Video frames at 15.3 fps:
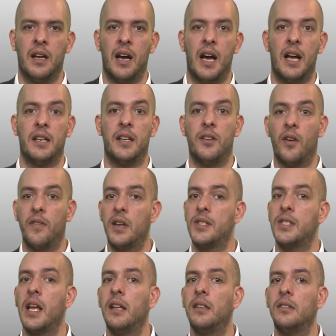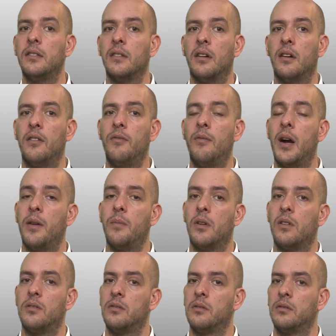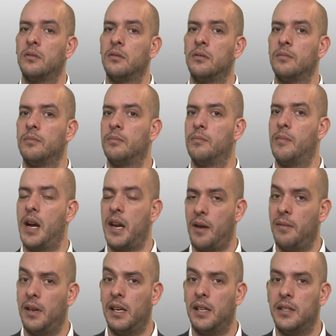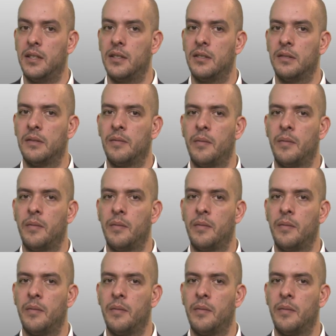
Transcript: and another set of variables, variabilities.